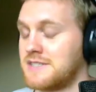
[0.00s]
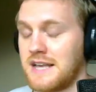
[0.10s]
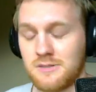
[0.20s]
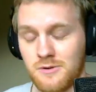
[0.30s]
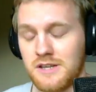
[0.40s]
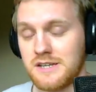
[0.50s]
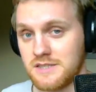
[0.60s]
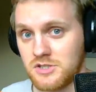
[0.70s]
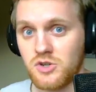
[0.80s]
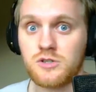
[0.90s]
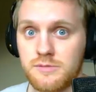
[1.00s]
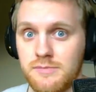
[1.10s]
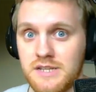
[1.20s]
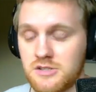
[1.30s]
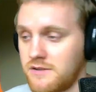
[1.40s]
because that's what it is. The
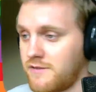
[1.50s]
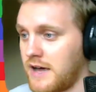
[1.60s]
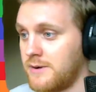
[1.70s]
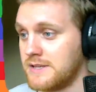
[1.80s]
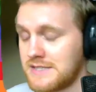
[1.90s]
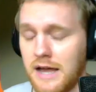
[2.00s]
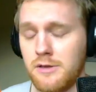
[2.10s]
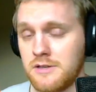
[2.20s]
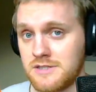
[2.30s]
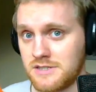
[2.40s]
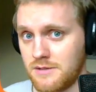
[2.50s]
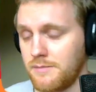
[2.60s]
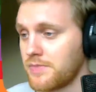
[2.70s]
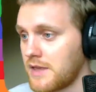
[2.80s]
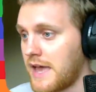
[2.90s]
Georgian Ministry of Highways, now used as
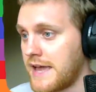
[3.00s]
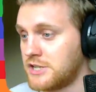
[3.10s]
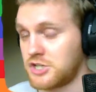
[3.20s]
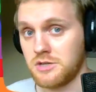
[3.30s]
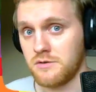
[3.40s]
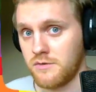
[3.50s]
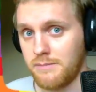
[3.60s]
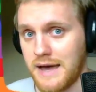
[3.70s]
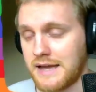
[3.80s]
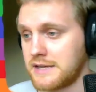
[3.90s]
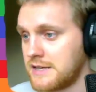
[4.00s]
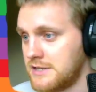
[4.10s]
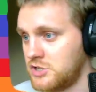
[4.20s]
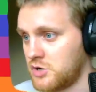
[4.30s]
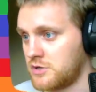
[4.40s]
the HQ of a bank in